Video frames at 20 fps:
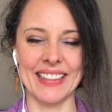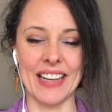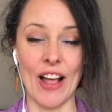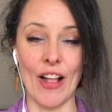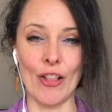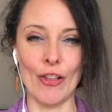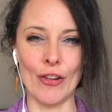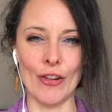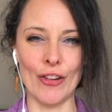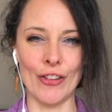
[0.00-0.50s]

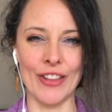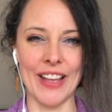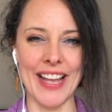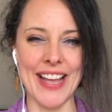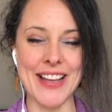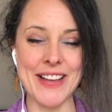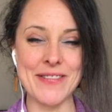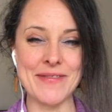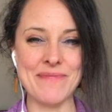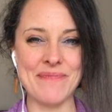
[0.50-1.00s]
Hello
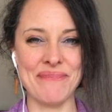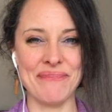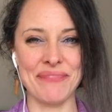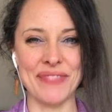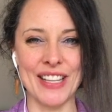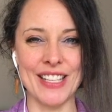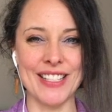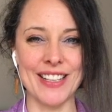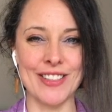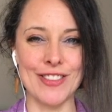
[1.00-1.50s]
there,
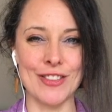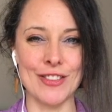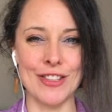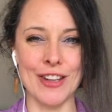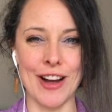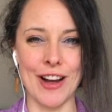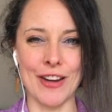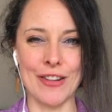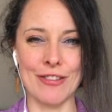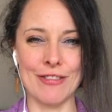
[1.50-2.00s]
this is
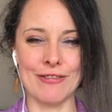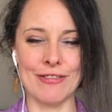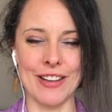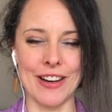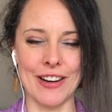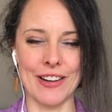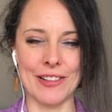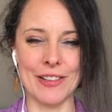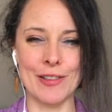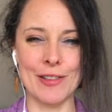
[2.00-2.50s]
Dana of
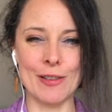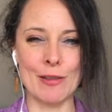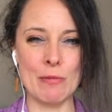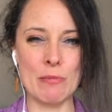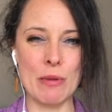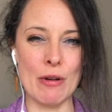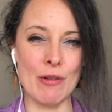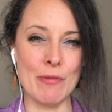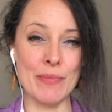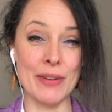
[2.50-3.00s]
Dana's
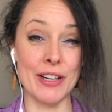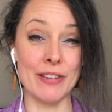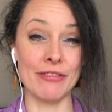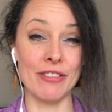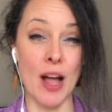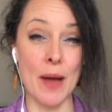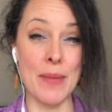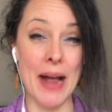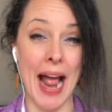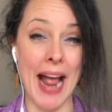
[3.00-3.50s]
Spirit
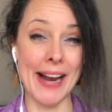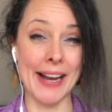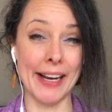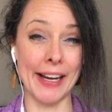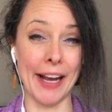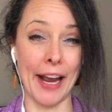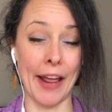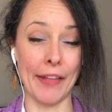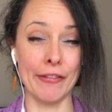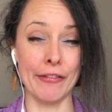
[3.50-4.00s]
Butterfly back
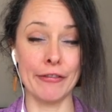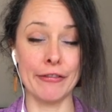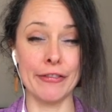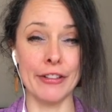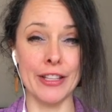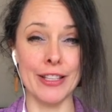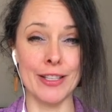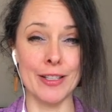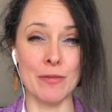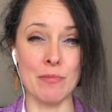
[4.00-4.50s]
again for
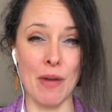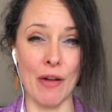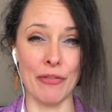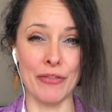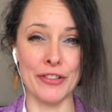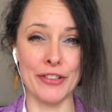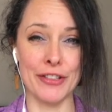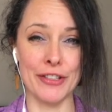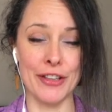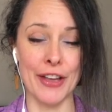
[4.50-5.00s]
this
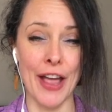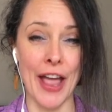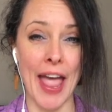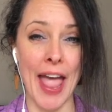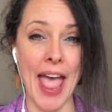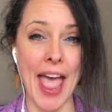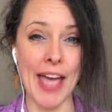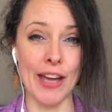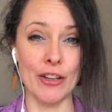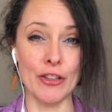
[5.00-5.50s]
month's
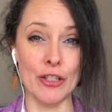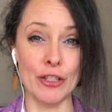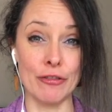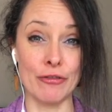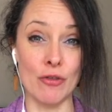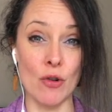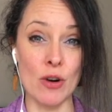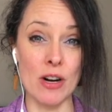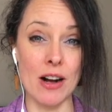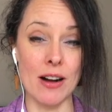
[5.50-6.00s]
energy
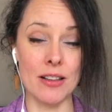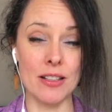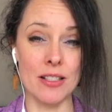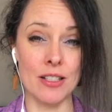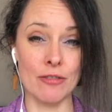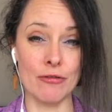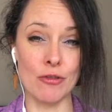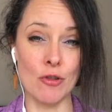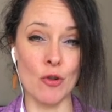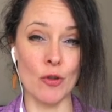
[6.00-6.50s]

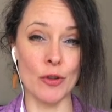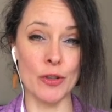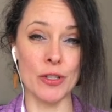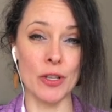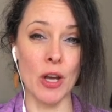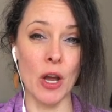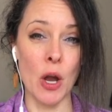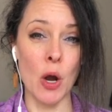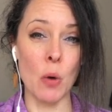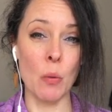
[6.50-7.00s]
forecast. Of course,
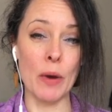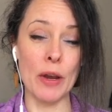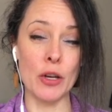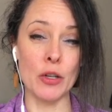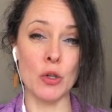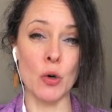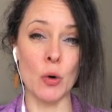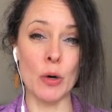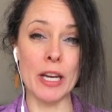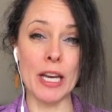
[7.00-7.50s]
we are
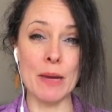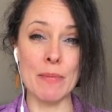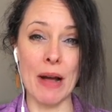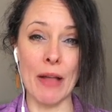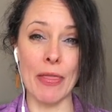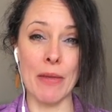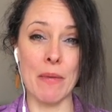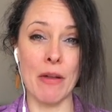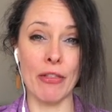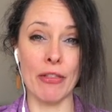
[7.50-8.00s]
talking
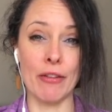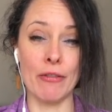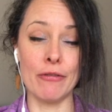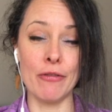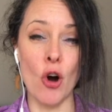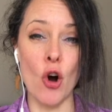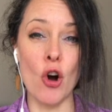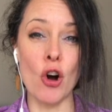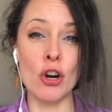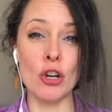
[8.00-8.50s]
about the month of
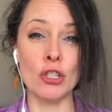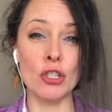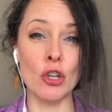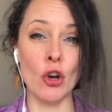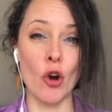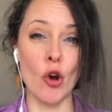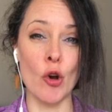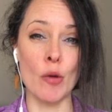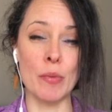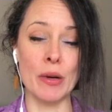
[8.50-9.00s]

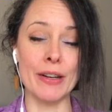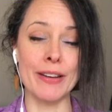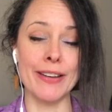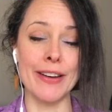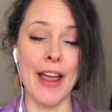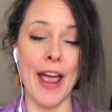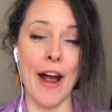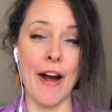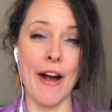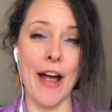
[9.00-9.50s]
October
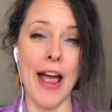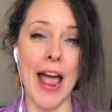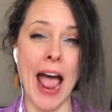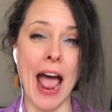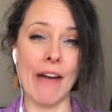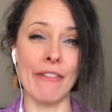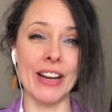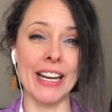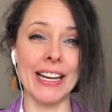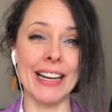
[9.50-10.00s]
now,
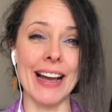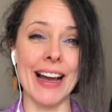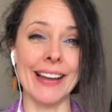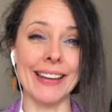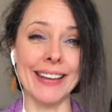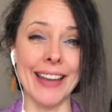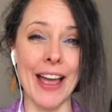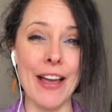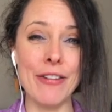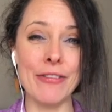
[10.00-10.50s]
having
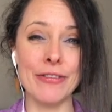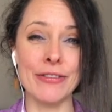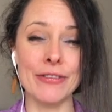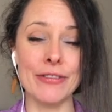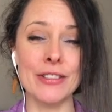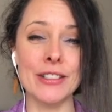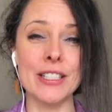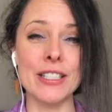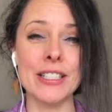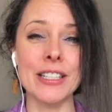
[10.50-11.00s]

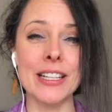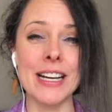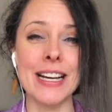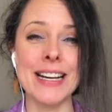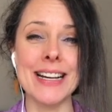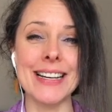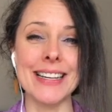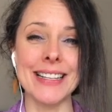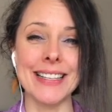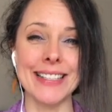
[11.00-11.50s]
left
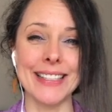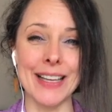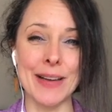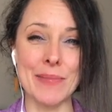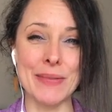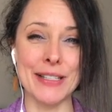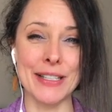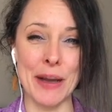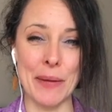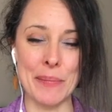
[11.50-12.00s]

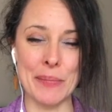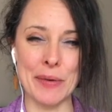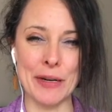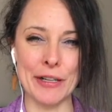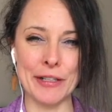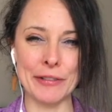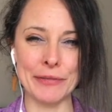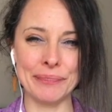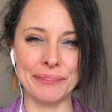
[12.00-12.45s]
September,